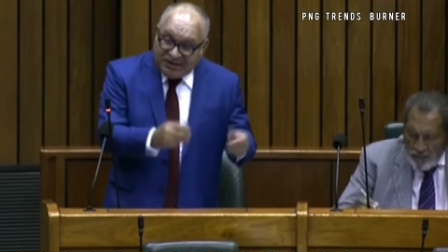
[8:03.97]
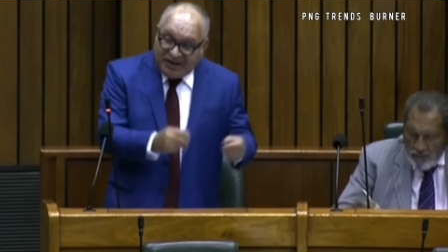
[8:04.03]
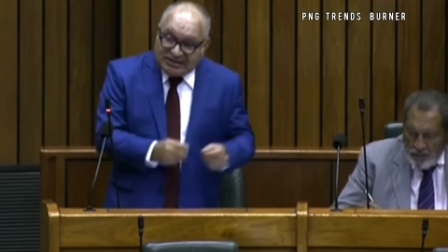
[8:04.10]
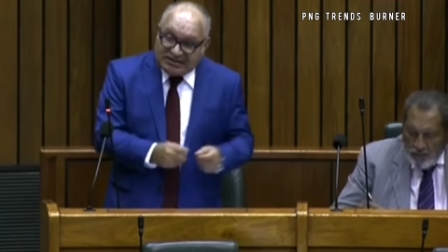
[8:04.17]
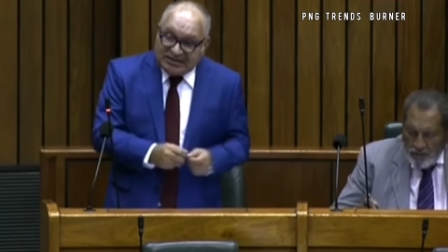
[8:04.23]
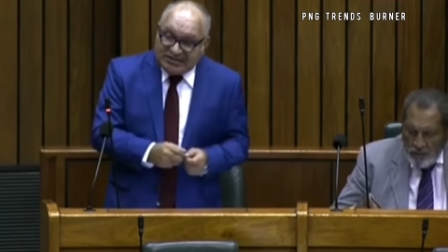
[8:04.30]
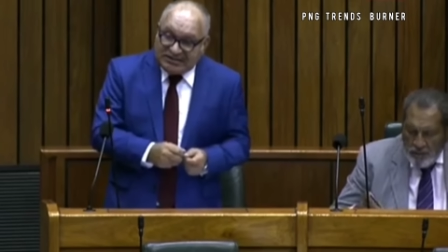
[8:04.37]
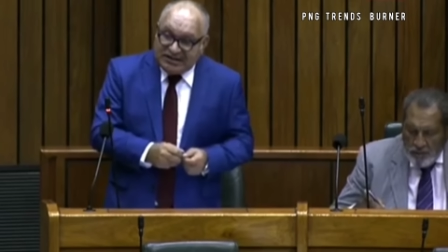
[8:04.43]

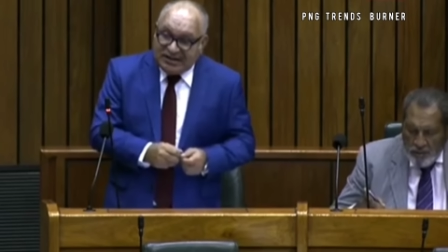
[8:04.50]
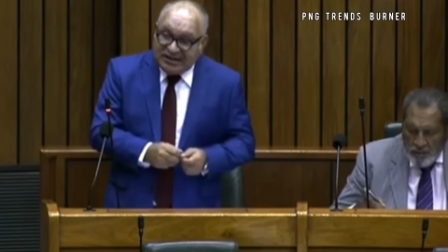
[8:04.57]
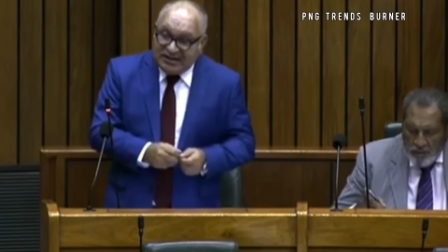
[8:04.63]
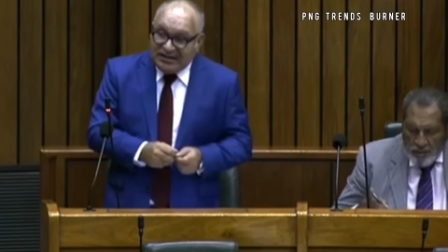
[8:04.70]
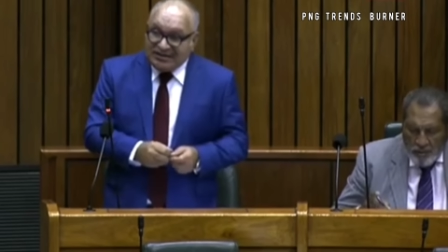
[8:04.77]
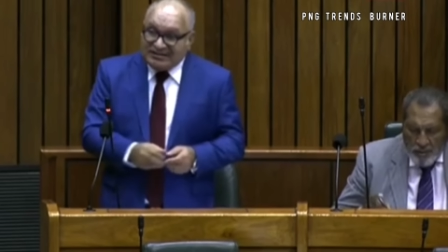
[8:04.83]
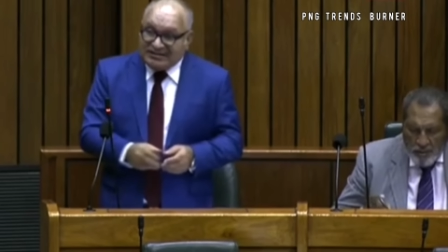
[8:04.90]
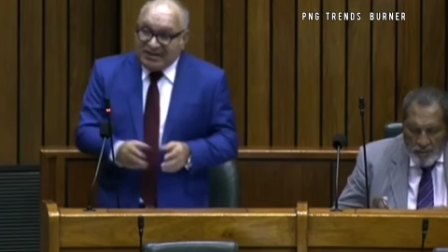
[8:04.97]
prices,
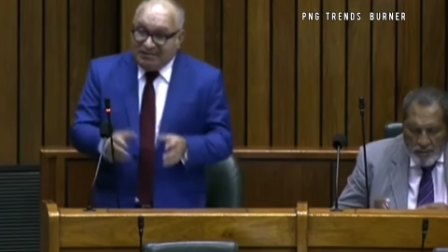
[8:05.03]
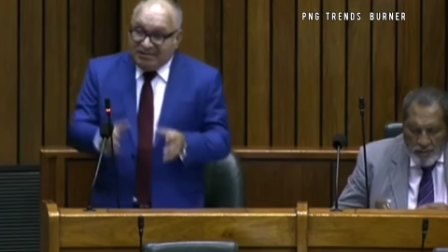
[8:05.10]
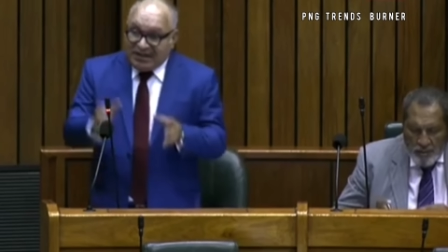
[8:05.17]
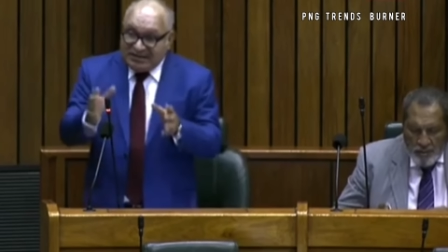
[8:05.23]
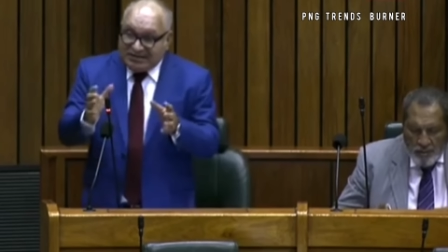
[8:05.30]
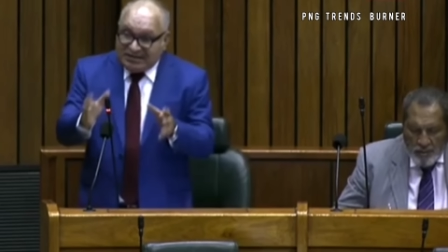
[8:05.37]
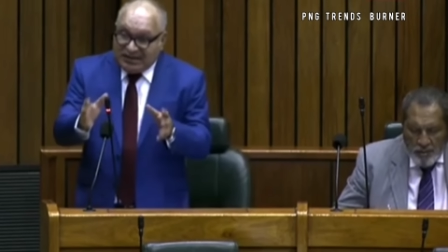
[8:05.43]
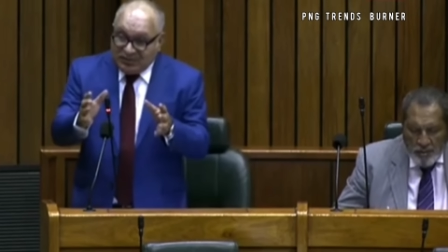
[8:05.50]
the
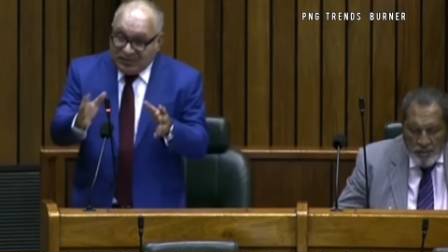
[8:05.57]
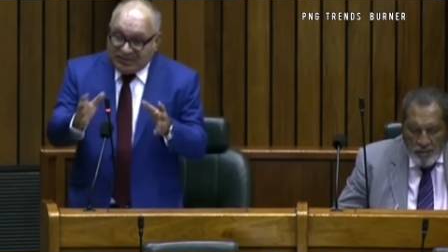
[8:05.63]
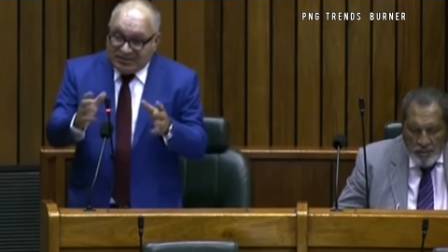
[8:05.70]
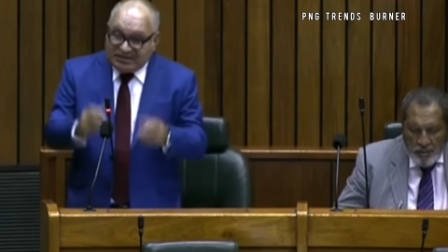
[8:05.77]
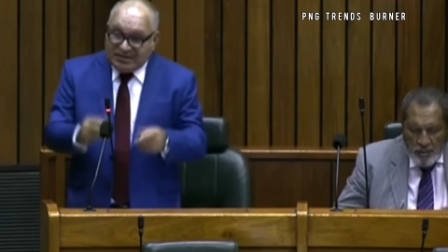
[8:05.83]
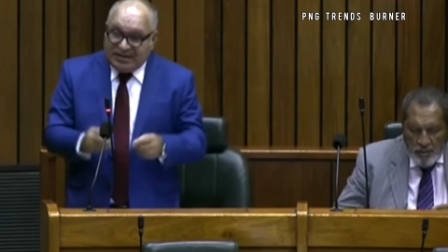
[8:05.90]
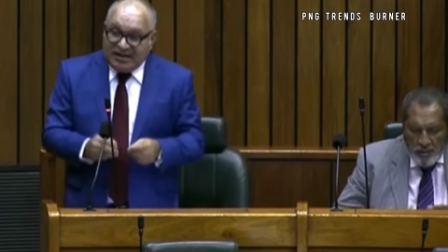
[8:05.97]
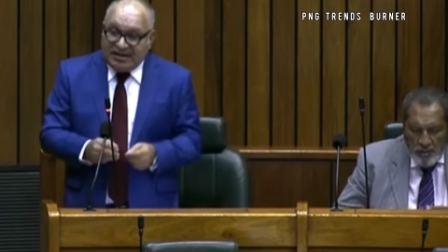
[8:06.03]
surplus that
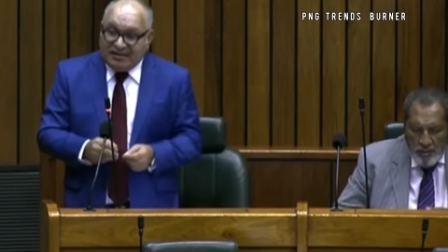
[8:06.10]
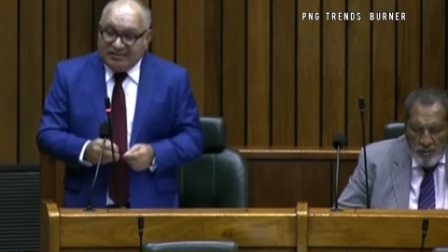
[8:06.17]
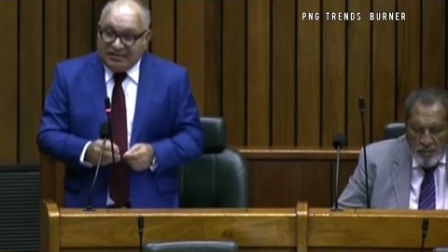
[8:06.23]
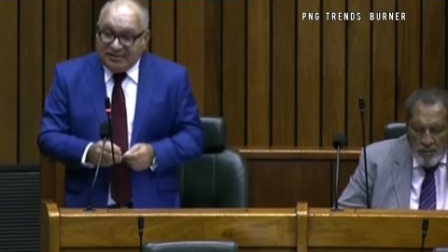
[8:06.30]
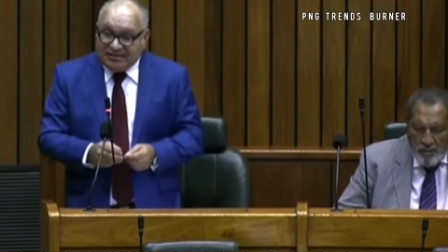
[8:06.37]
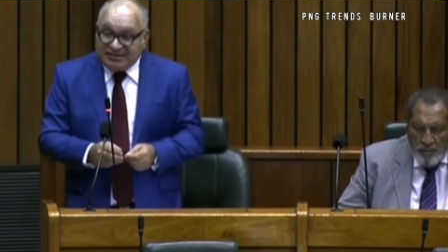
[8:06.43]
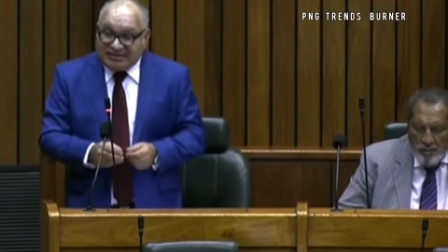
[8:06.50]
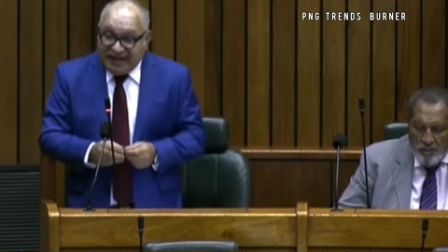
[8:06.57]
was
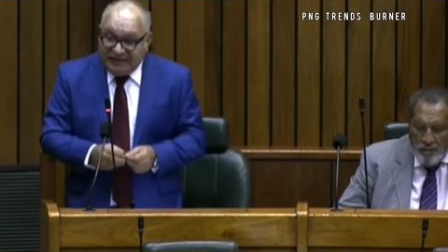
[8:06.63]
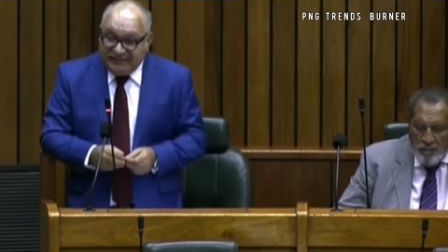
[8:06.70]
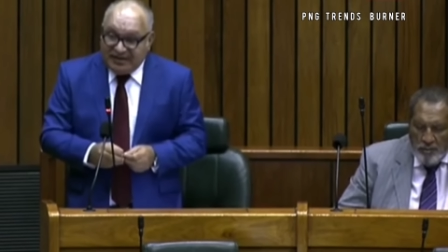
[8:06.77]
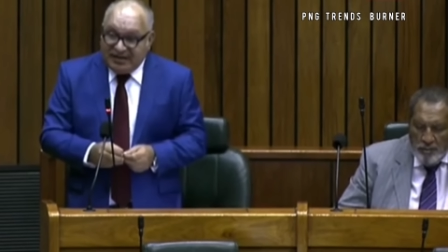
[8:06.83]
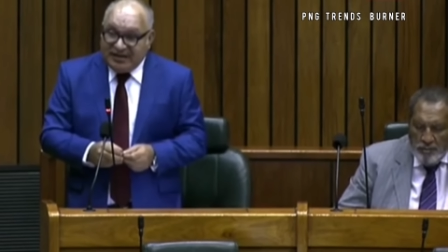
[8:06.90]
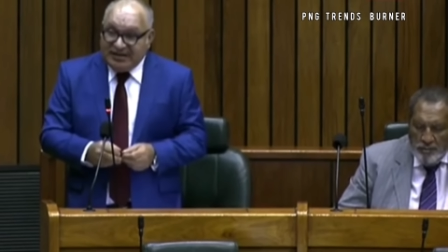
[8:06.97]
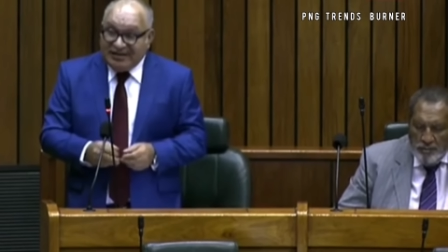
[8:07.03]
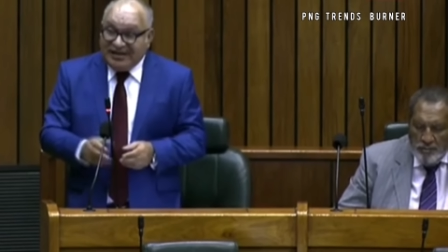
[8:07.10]

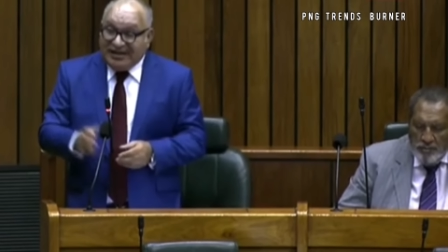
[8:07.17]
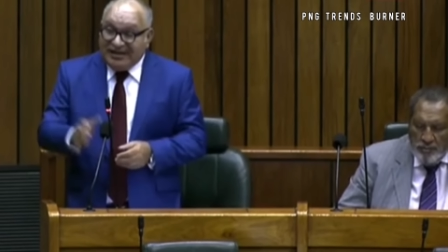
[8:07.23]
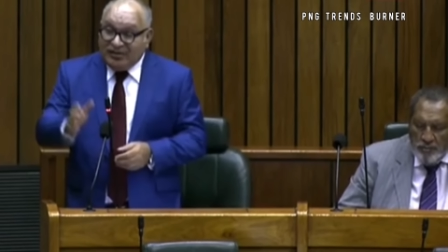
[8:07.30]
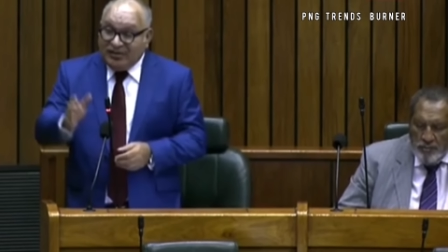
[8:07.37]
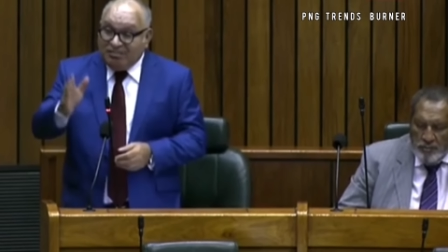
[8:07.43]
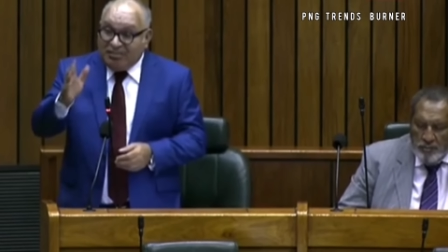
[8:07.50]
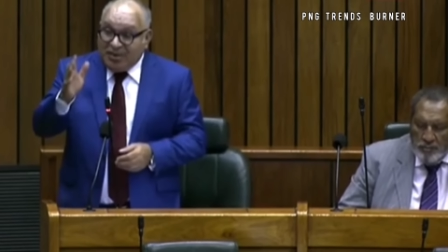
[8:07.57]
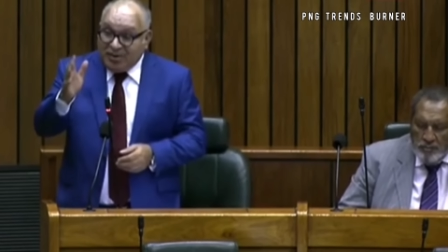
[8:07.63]
saved, they did
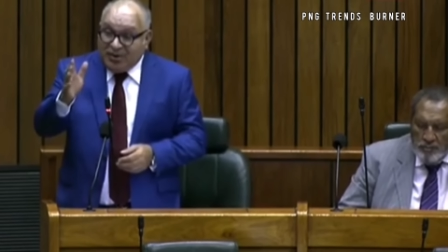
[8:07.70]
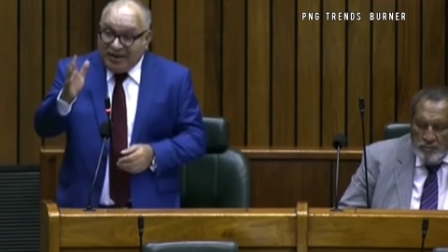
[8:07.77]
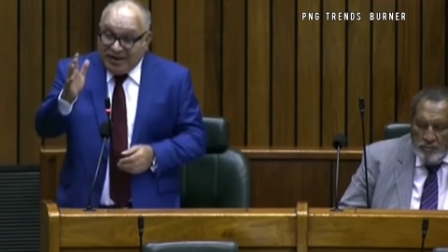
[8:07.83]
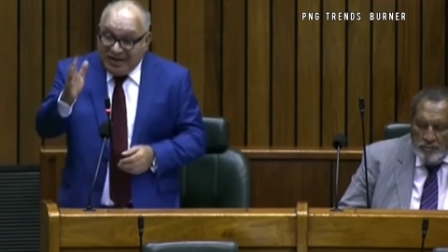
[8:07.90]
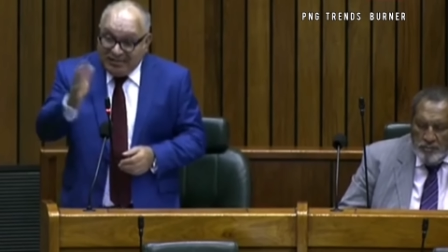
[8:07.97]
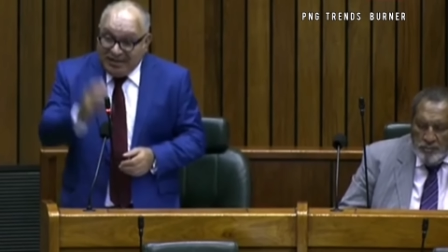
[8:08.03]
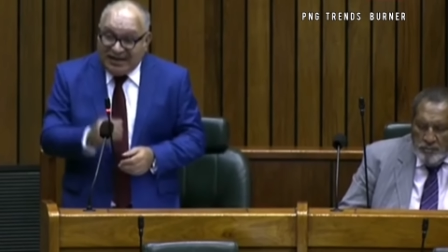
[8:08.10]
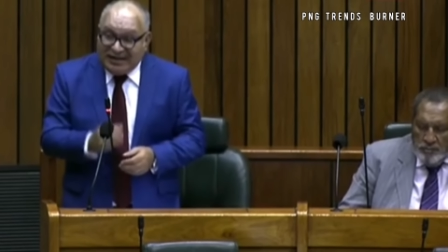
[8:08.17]
not borrow
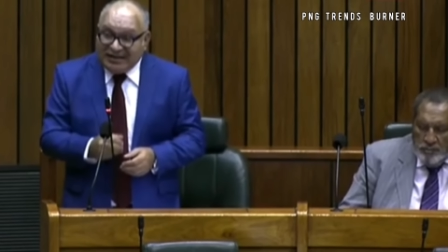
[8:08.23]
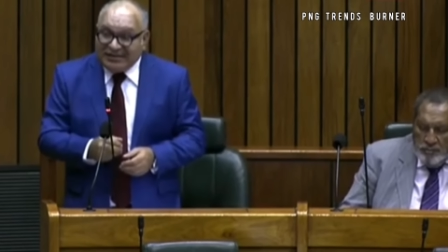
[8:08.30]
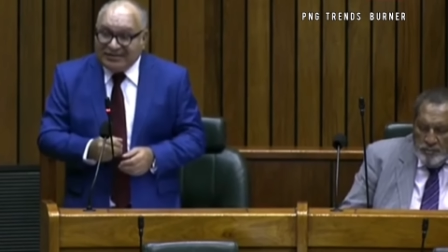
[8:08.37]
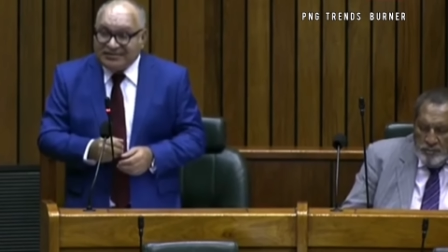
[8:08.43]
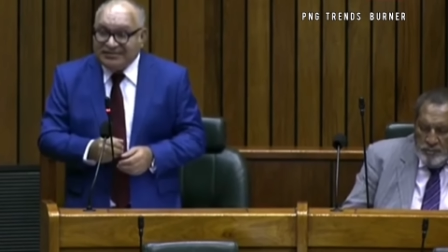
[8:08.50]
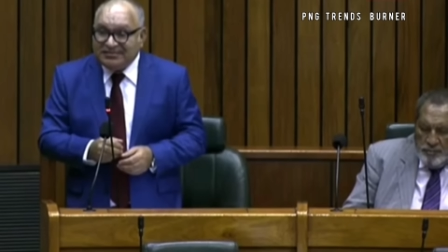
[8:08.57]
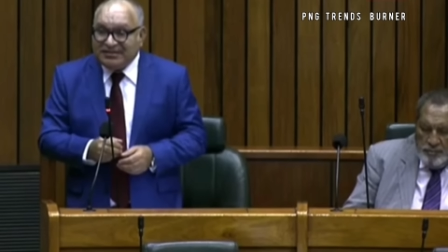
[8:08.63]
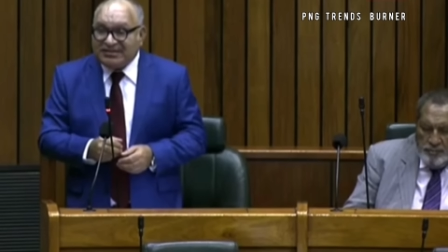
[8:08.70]
any money,
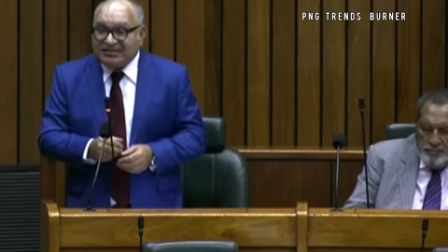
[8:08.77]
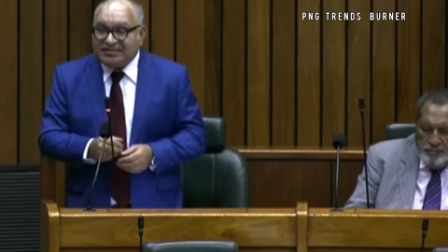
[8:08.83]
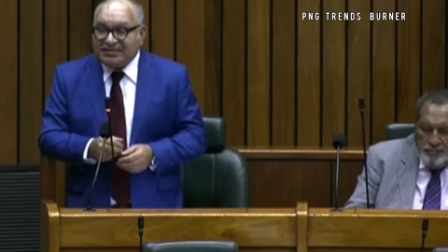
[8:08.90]
Mr.